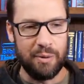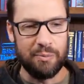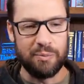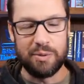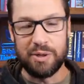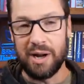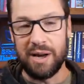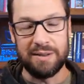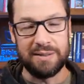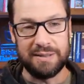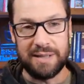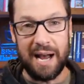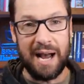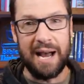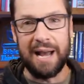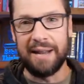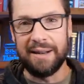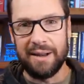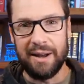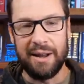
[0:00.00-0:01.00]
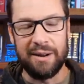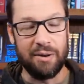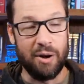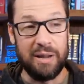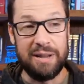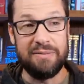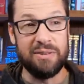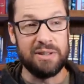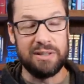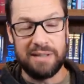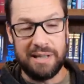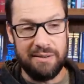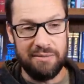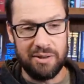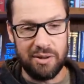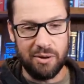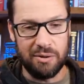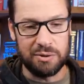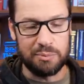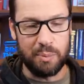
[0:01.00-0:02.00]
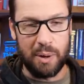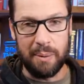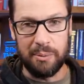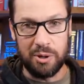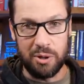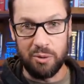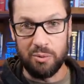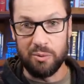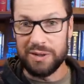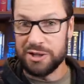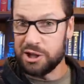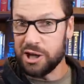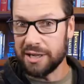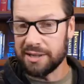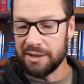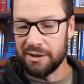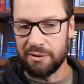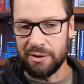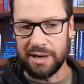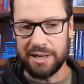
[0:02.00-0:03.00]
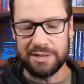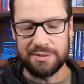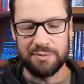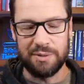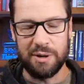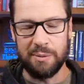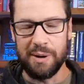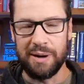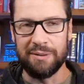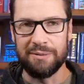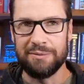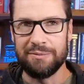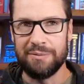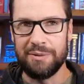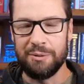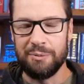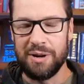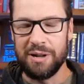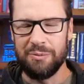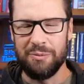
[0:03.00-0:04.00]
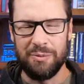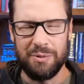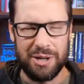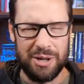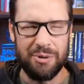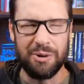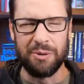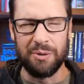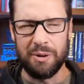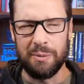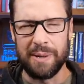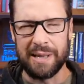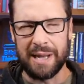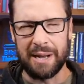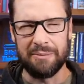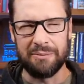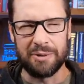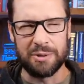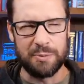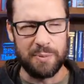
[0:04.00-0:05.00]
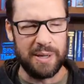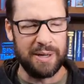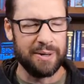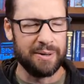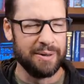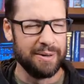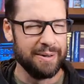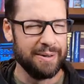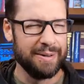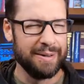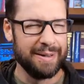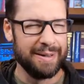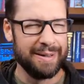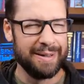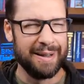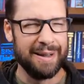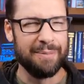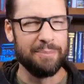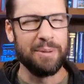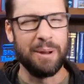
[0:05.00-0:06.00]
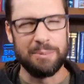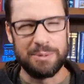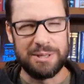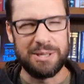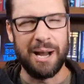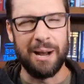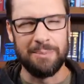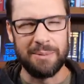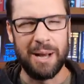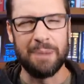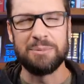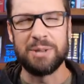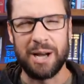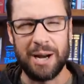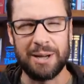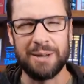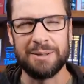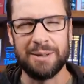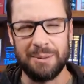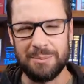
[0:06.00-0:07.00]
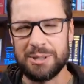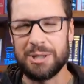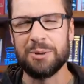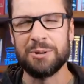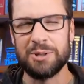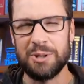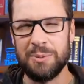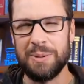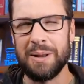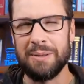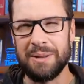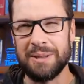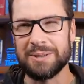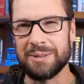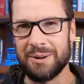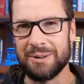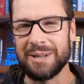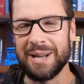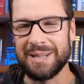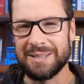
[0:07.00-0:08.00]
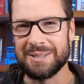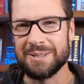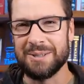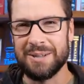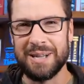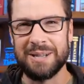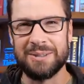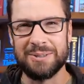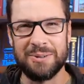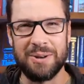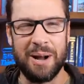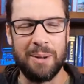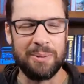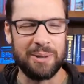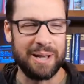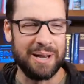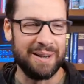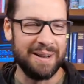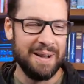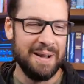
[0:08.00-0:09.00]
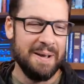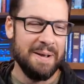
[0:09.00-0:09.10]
d- died, and even even those probably who'd rejected Christ. Read about read, you can read about that in First Peter. I'm I'm, just, I'm I'm talking I'm sharing too many things, aren't I? It's too getting too complicated.